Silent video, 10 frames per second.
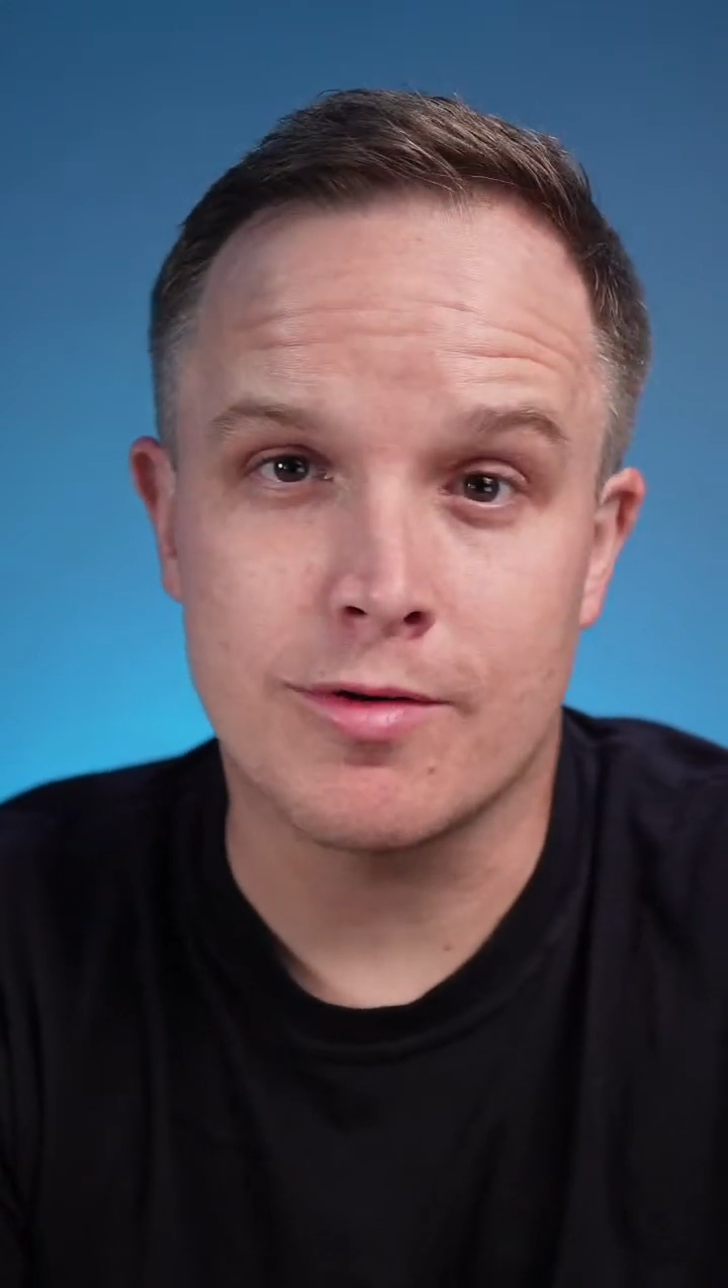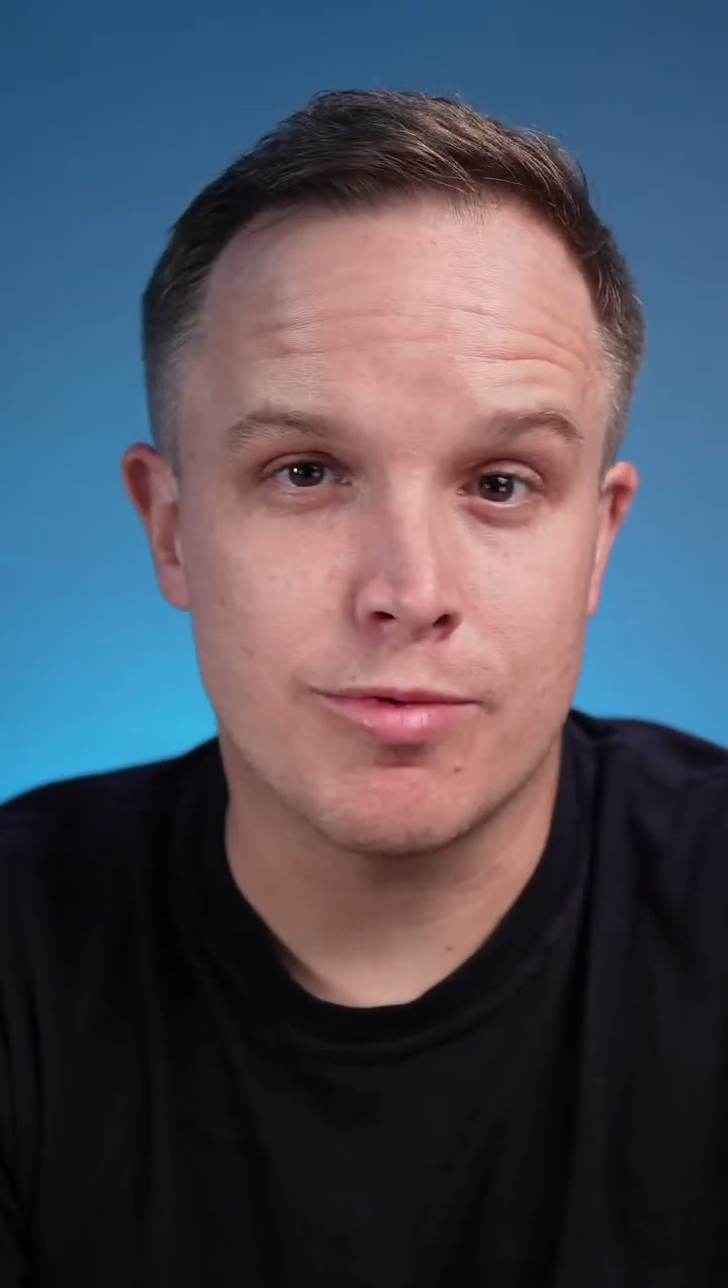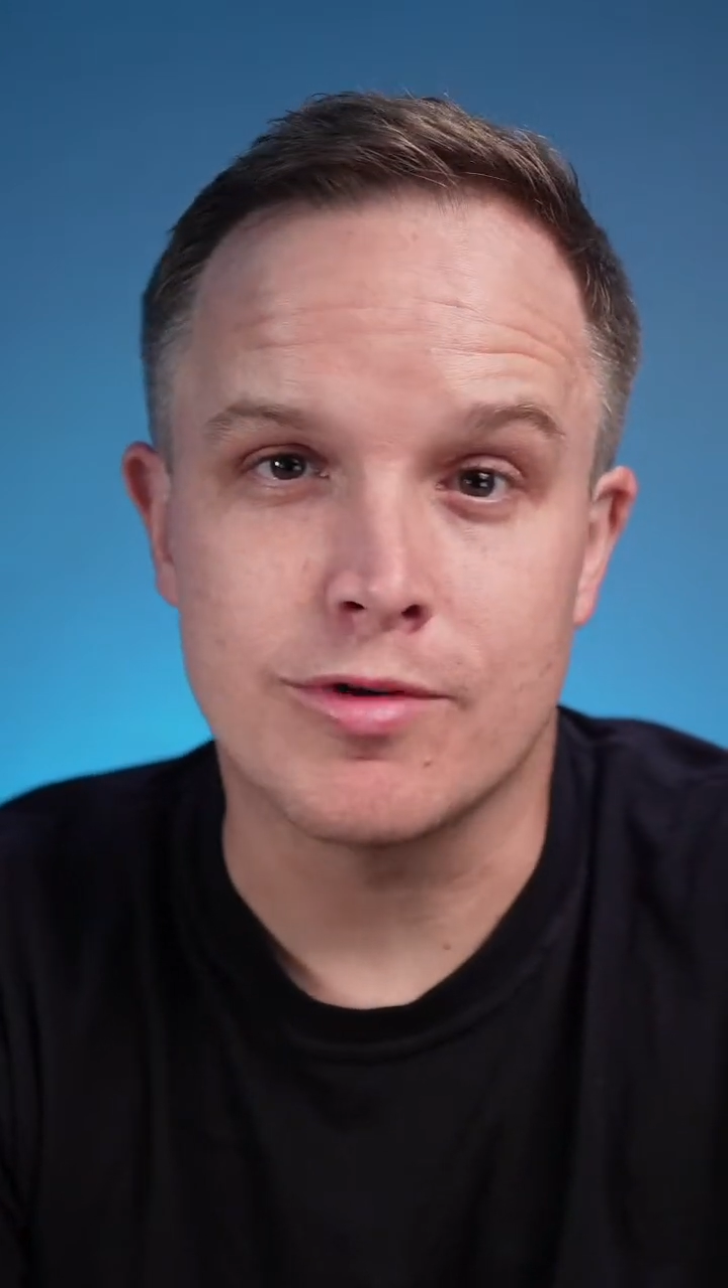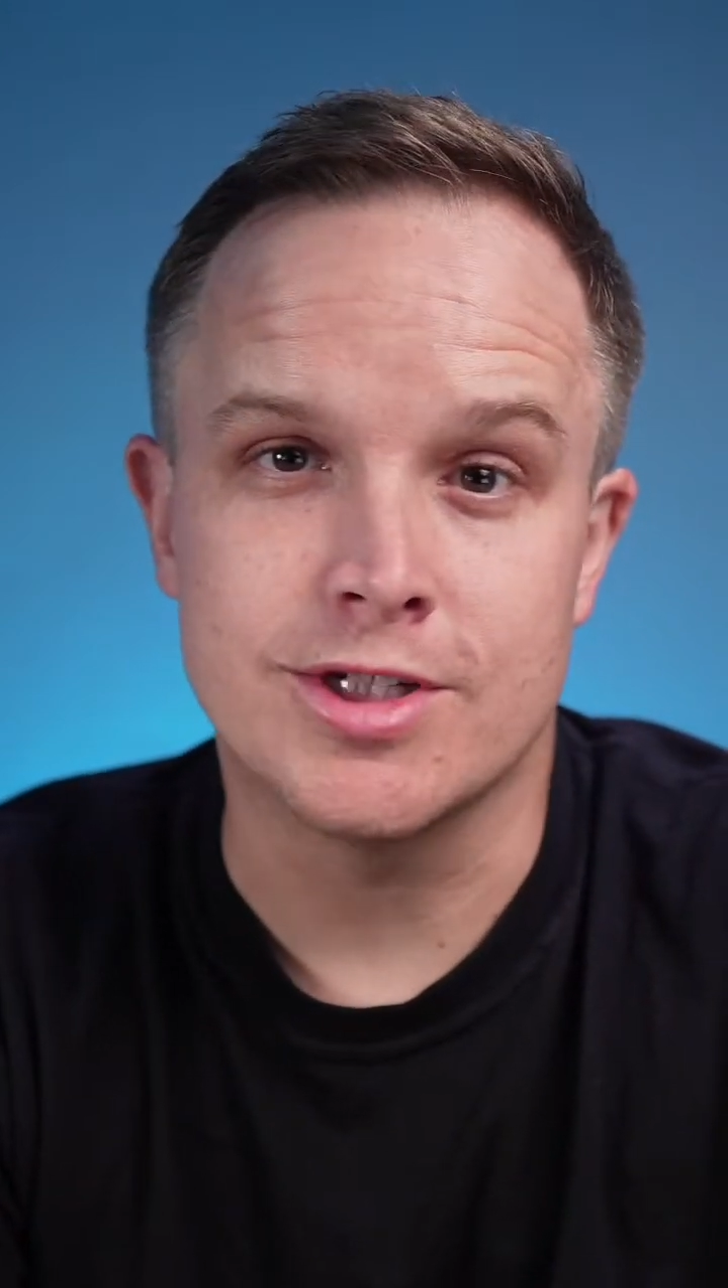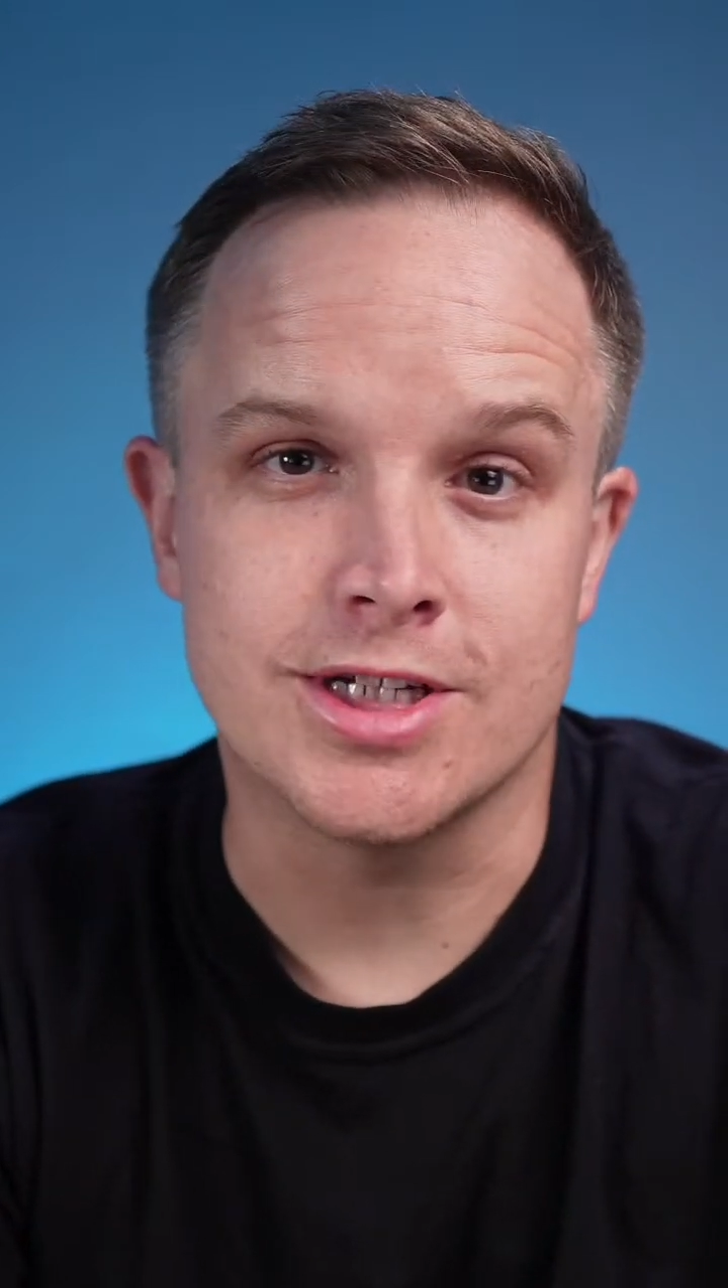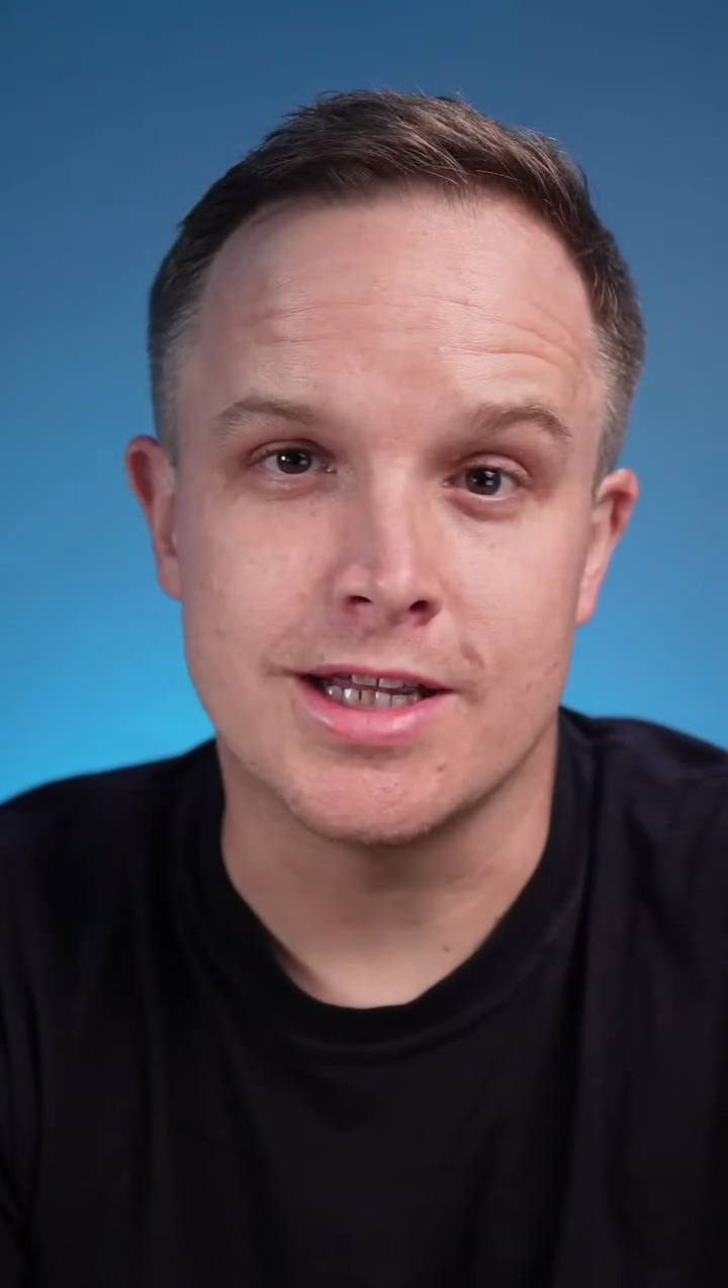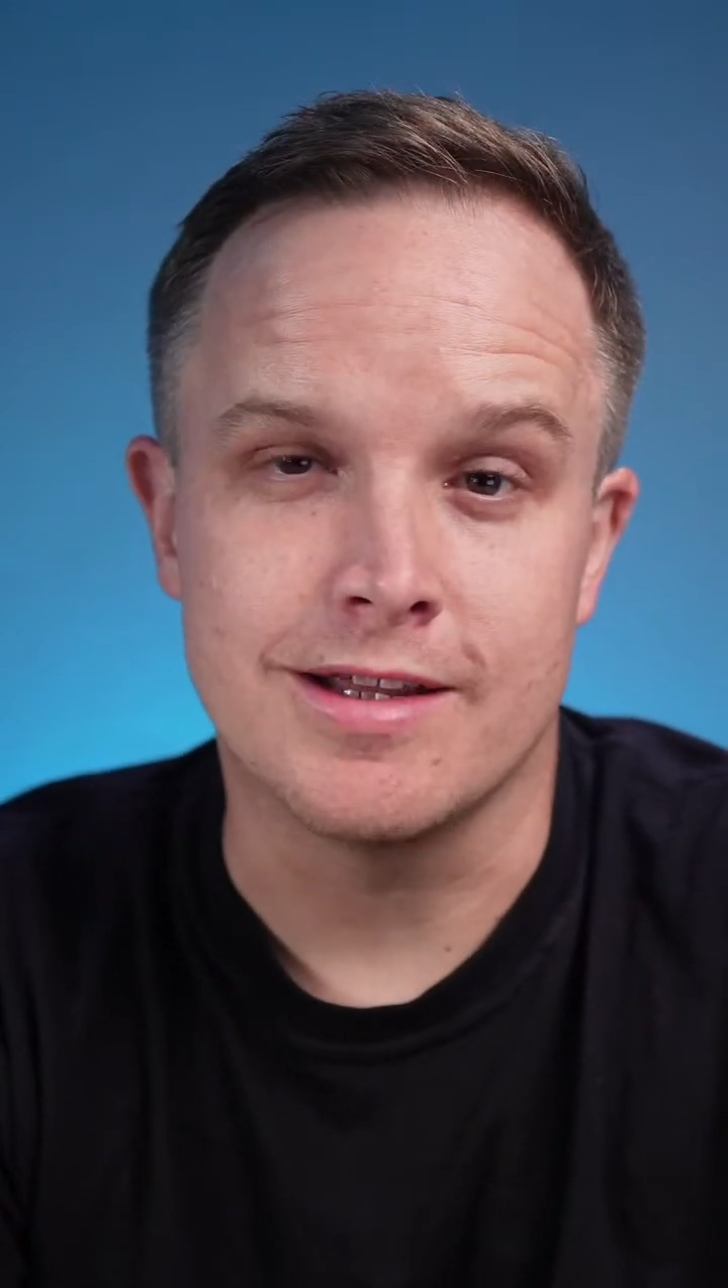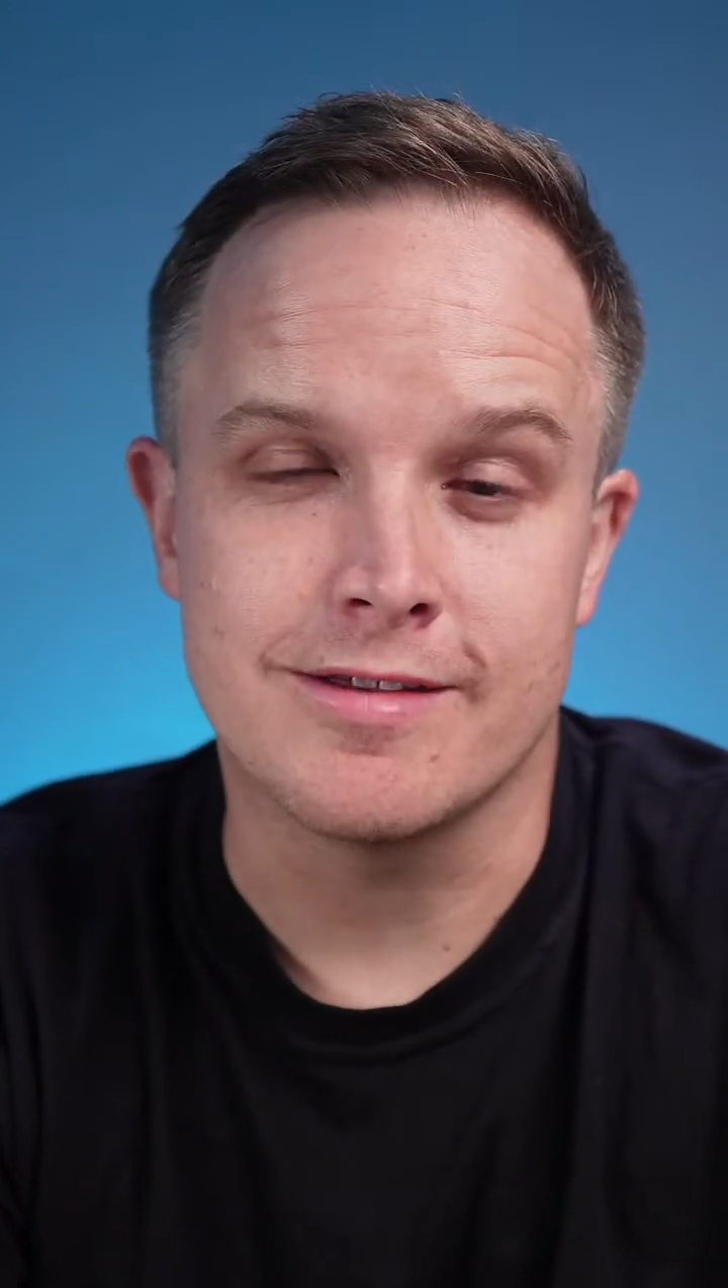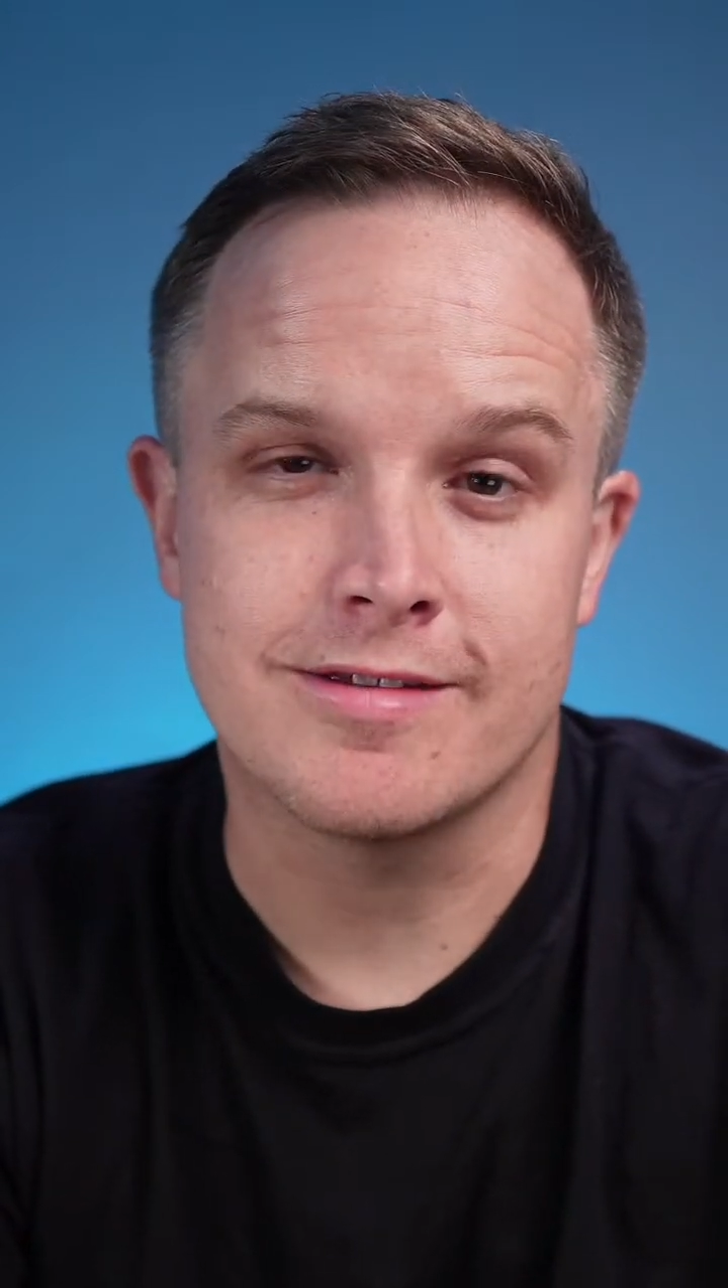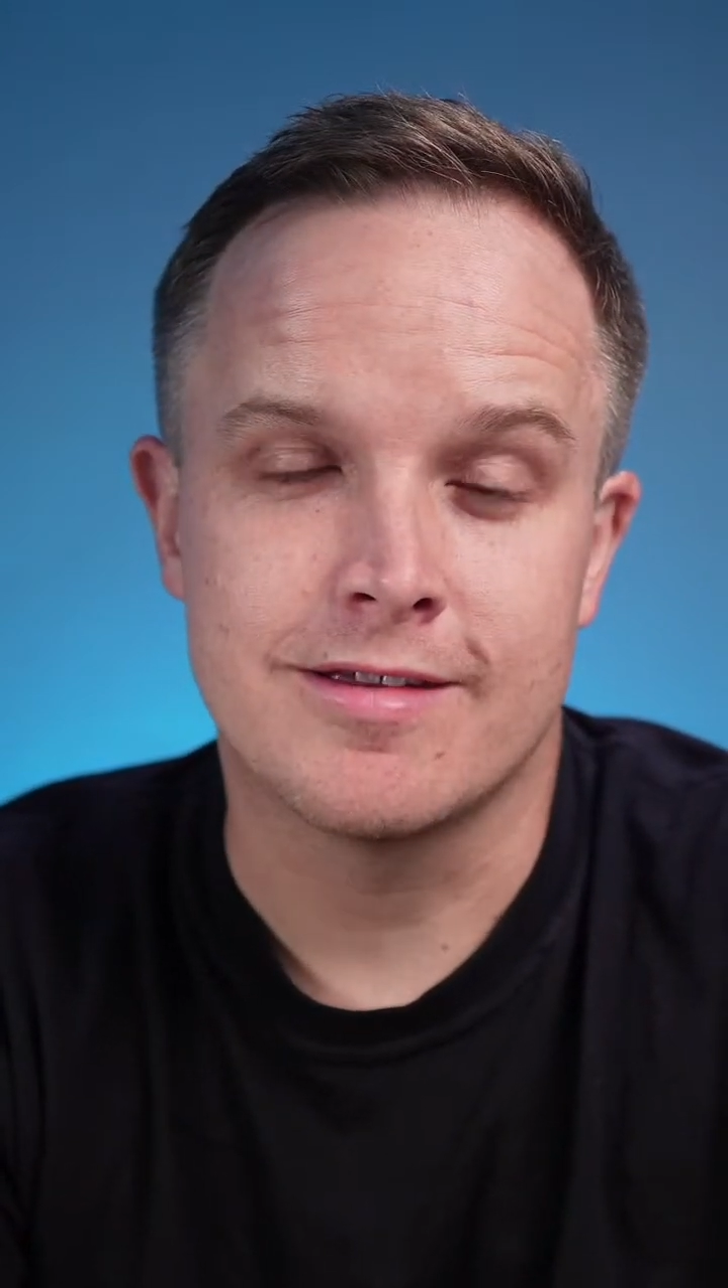
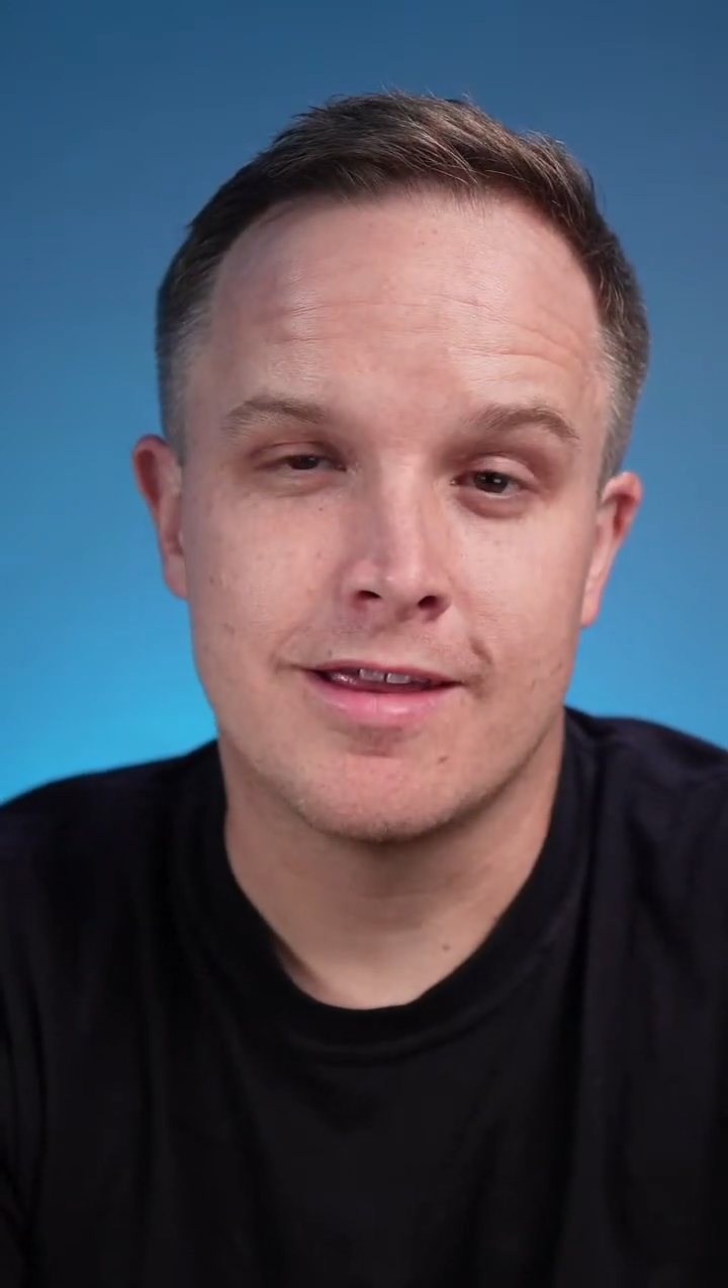Portuguese.